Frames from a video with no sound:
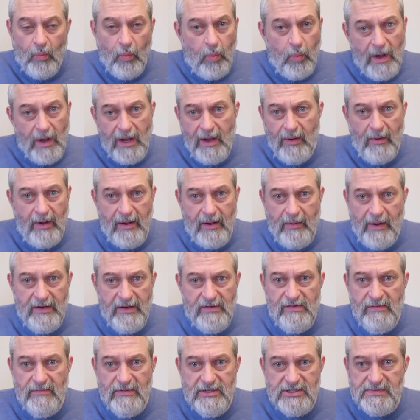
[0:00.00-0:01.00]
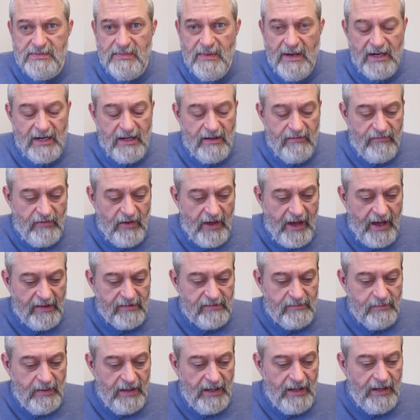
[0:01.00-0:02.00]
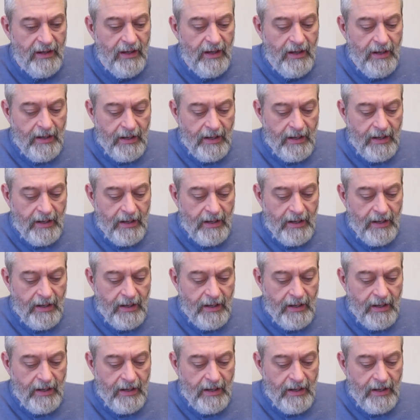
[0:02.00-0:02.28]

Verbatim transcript: Way, way, way too much money if you ask me.